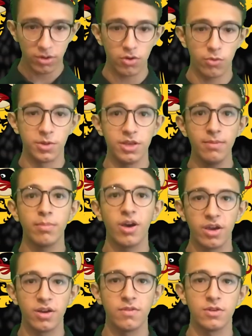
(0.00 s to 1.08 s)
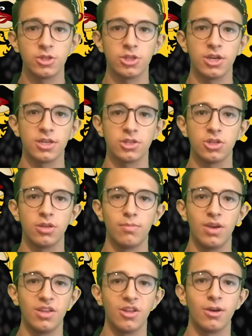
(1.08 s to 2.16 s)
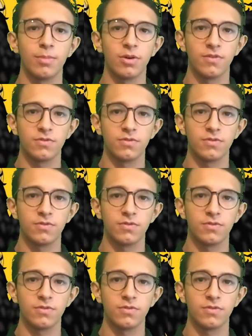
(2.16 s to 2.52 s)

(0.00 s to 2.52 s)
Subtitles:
Roman Empire, which actually made up of